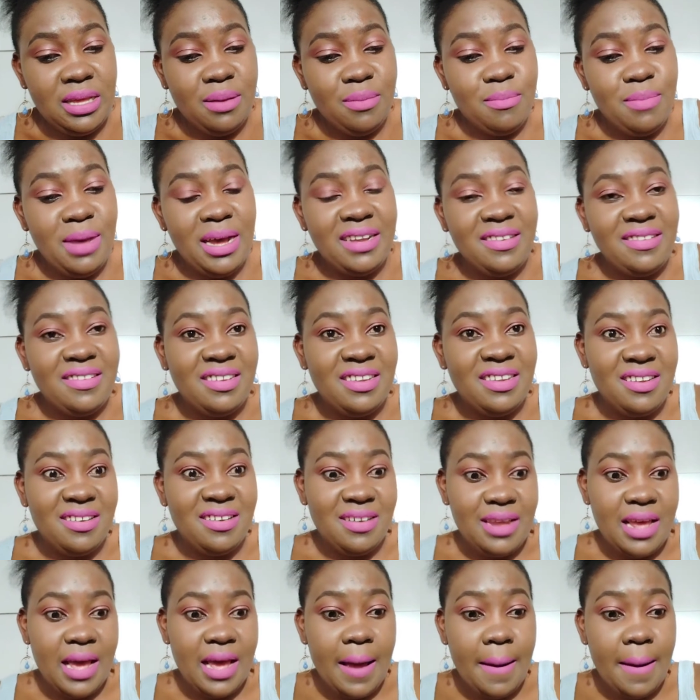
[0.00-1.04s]

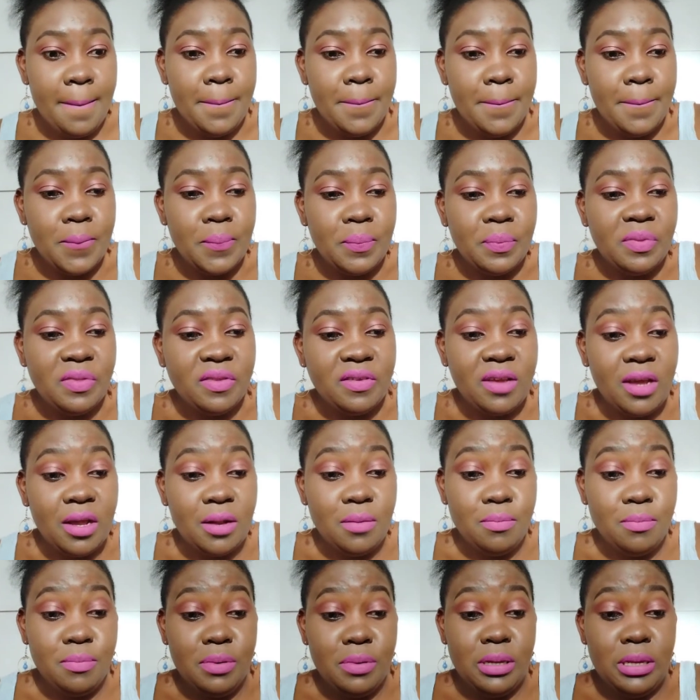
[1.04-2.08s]
bacteria, it
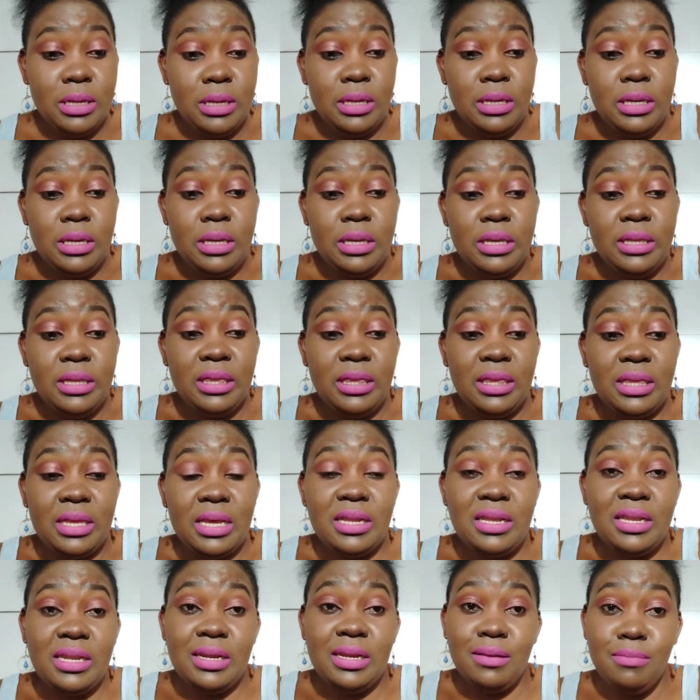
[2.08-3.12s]
can be
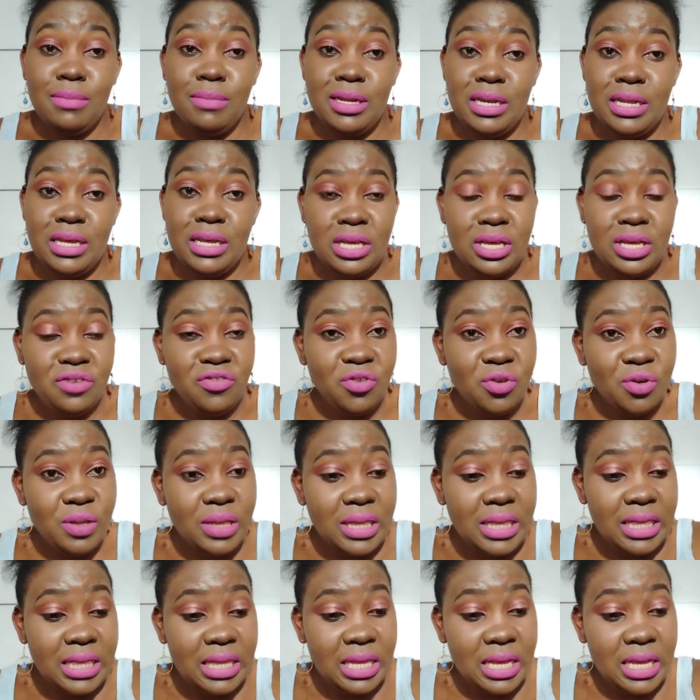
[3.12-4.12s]
certain medications,